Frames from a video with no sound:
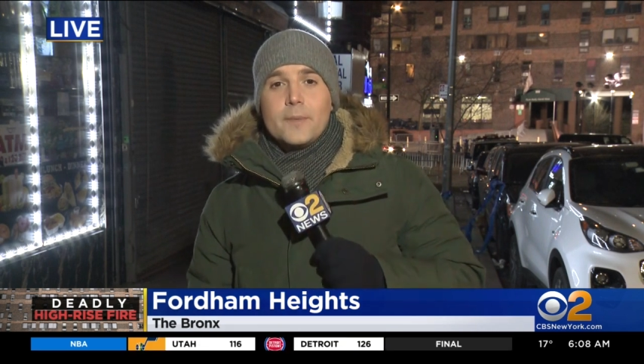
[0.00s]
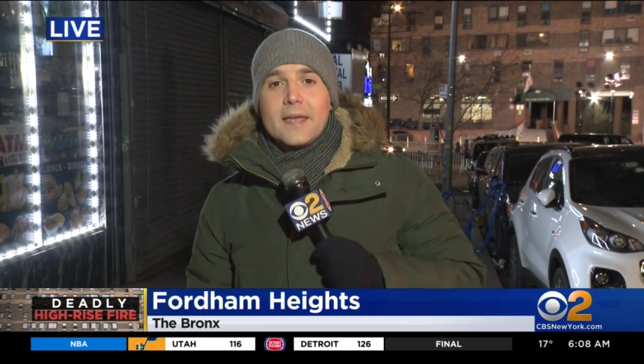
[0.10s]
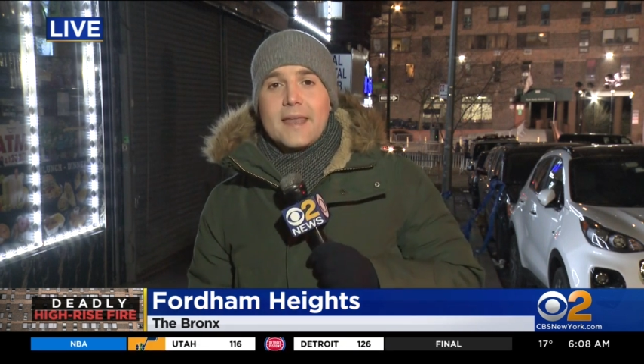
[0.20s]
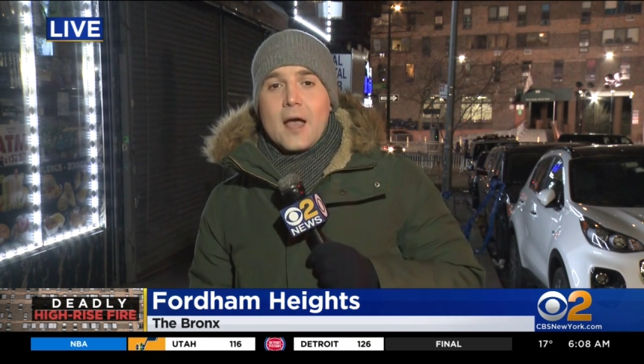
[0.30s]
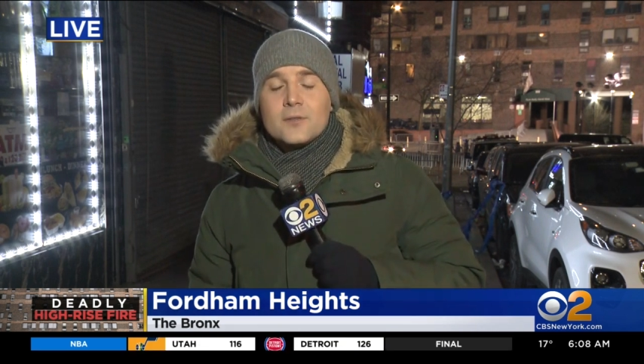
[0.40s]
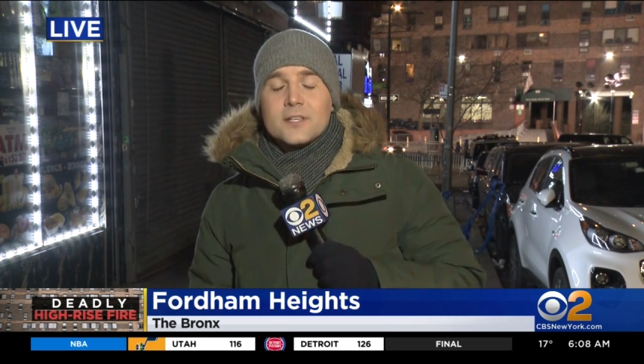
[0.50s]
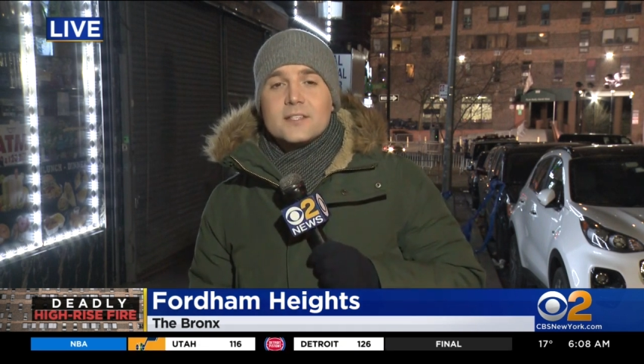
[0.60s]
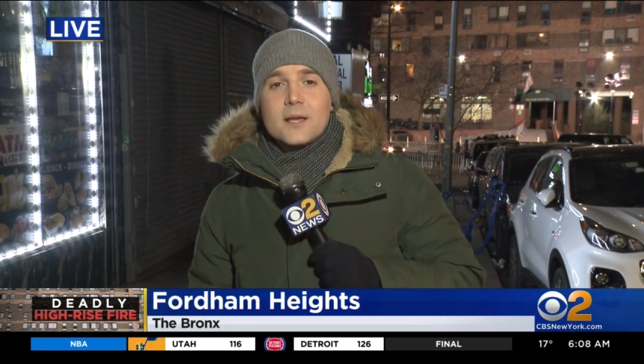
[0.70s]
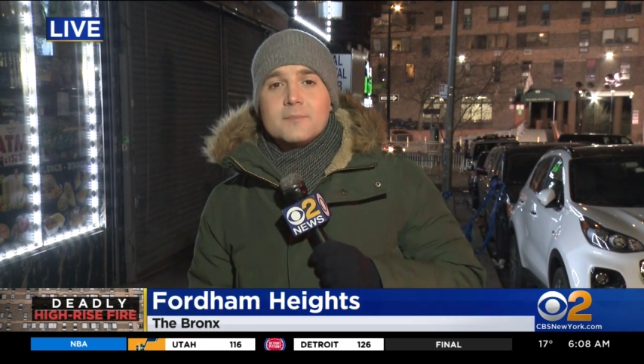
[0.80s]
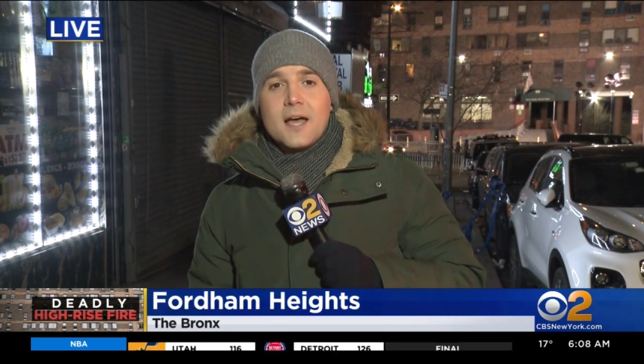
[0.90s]
will be
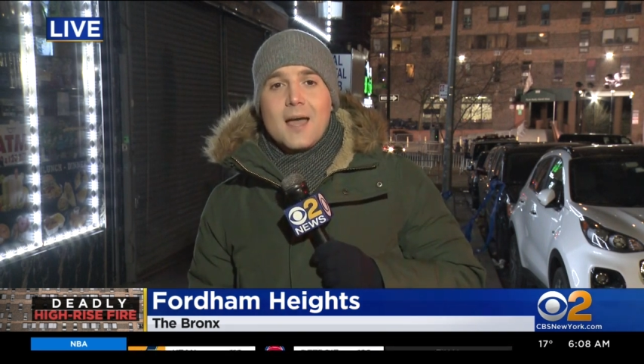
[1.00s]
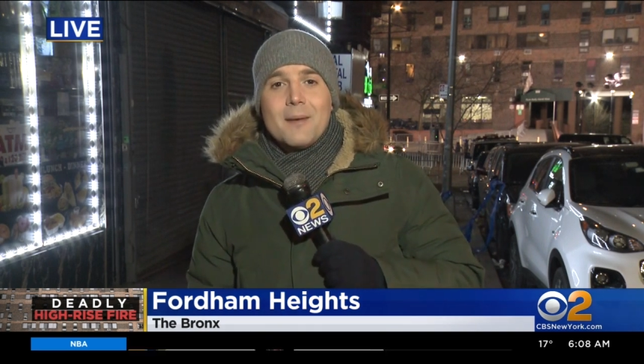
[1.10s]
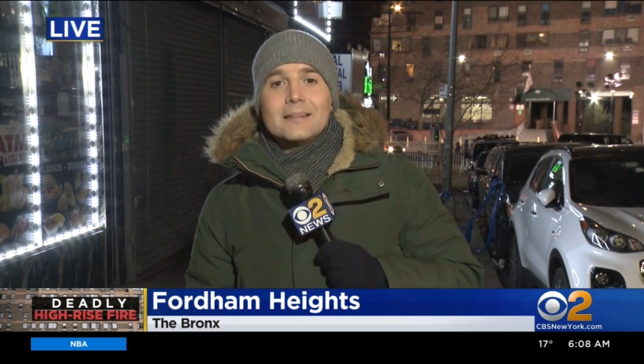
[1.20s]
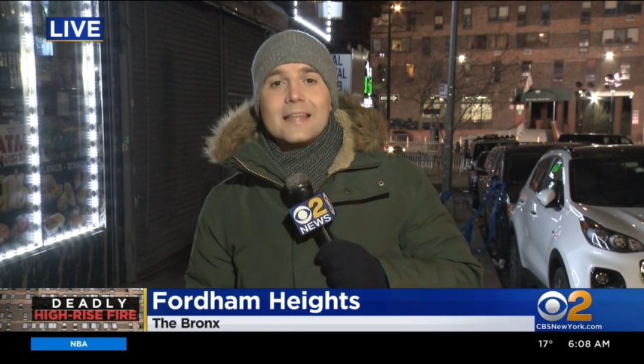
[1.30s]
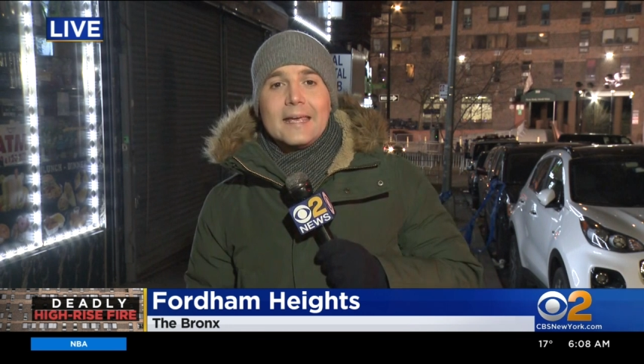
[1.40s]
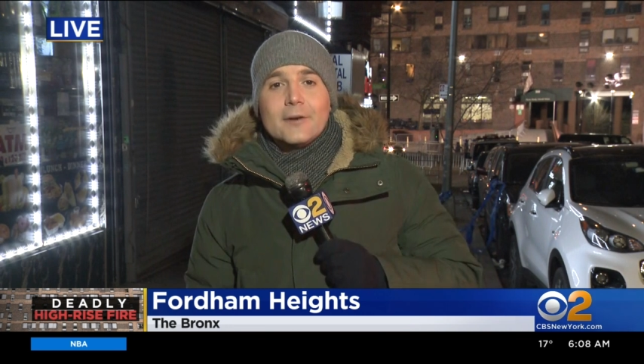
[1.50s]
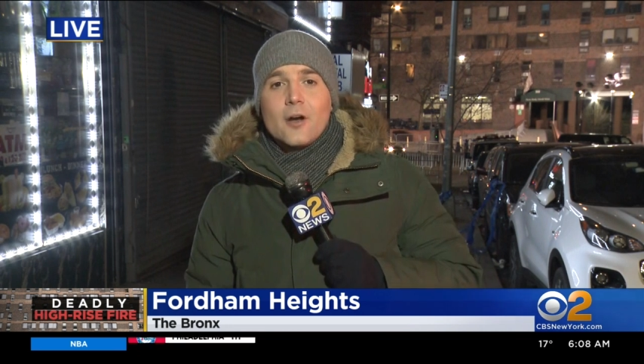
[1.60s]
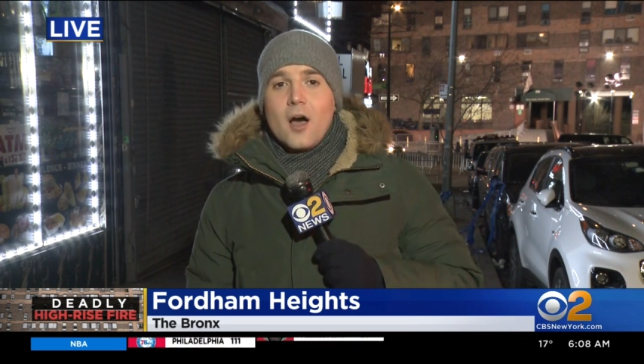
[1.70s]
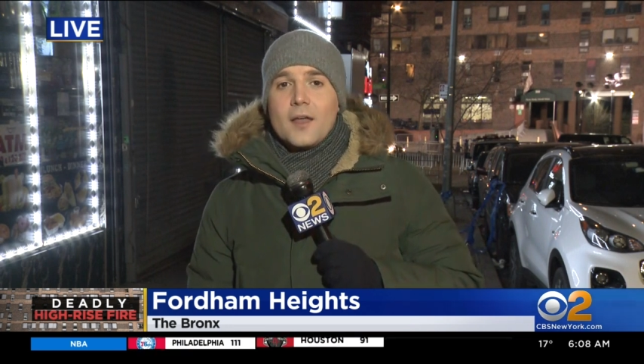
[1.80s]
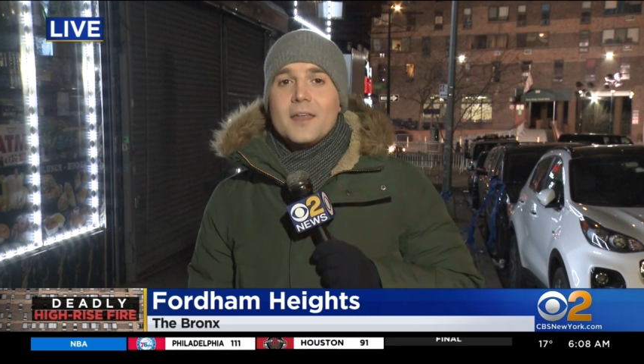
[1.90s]
announced sometime
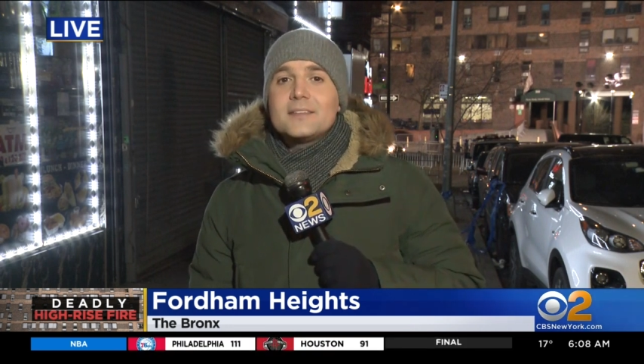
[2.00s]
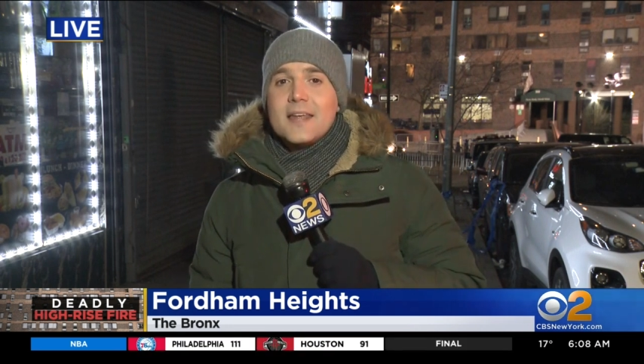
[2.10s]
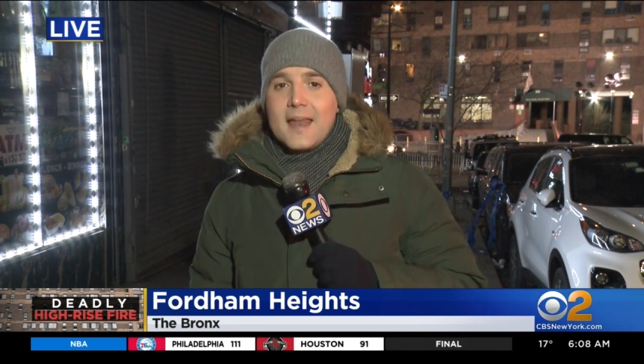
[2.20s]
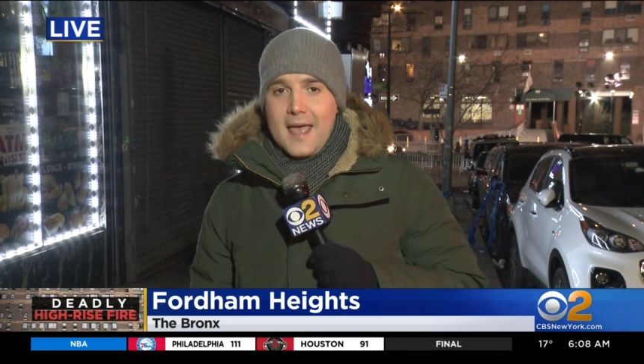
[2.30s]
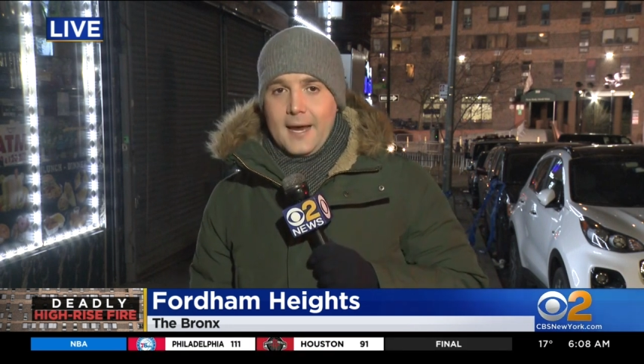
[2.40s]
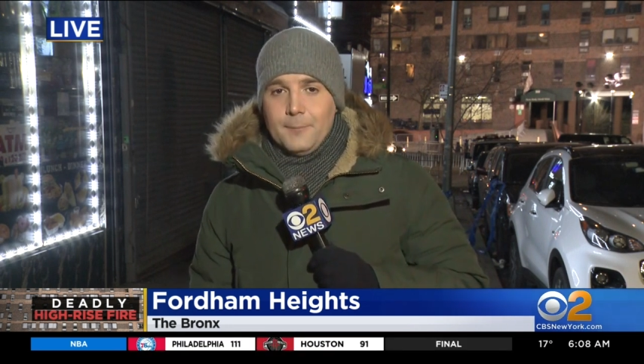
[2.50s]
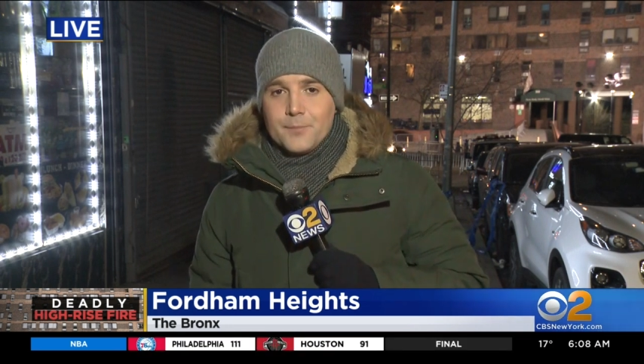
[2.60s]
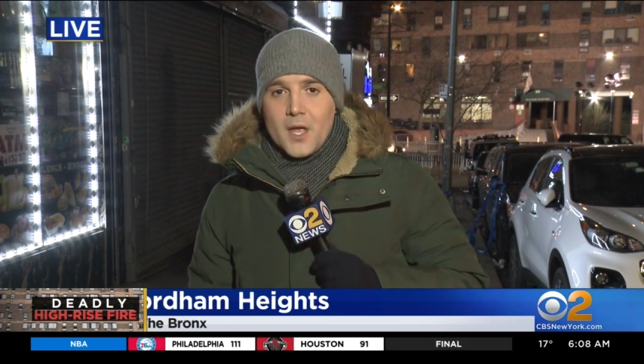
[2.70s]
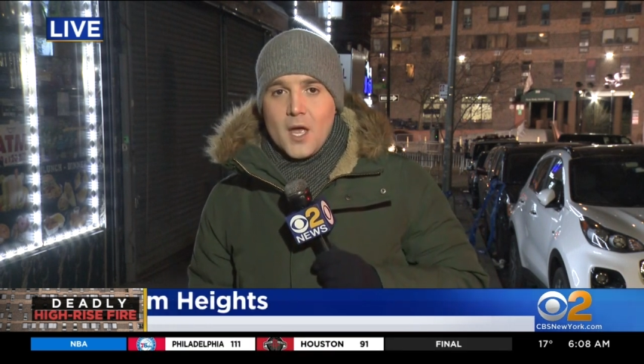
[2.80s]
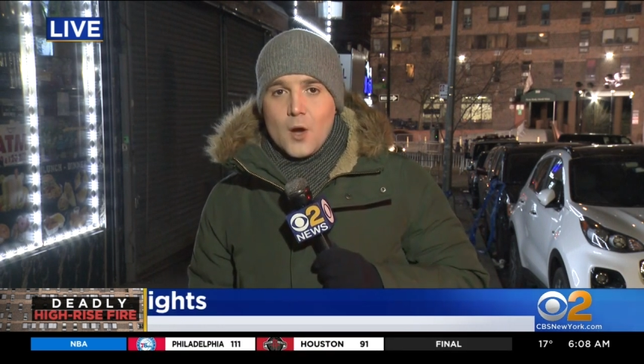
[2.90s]
later on today.